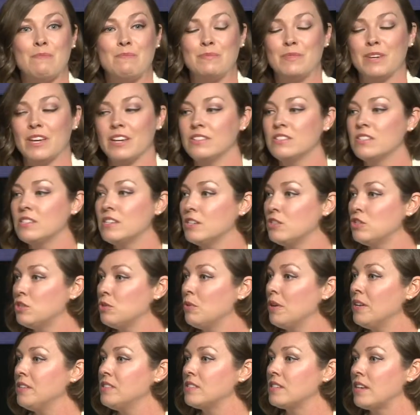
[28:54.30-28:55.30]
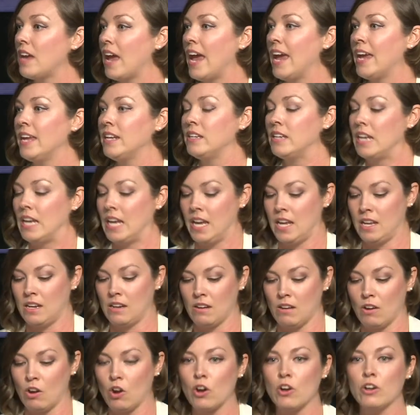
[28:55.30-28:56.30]
constituents, and
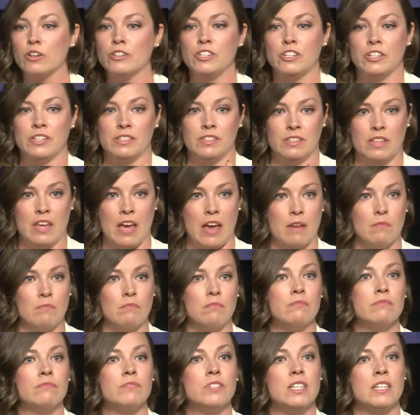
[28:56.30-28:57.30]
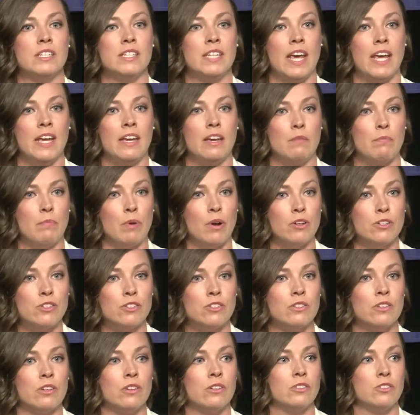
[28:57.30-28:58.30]
it urges them to take a
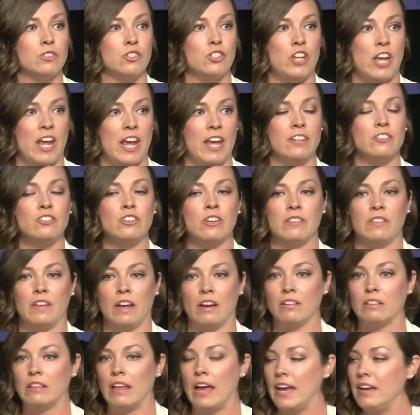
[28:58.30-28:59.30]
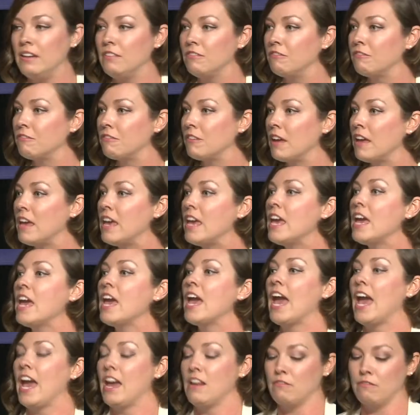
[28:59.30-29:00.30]
personal change in their life
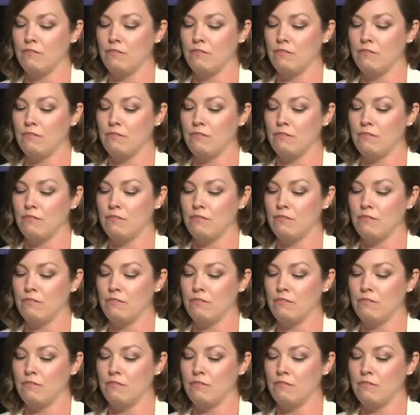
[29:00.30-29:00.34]
and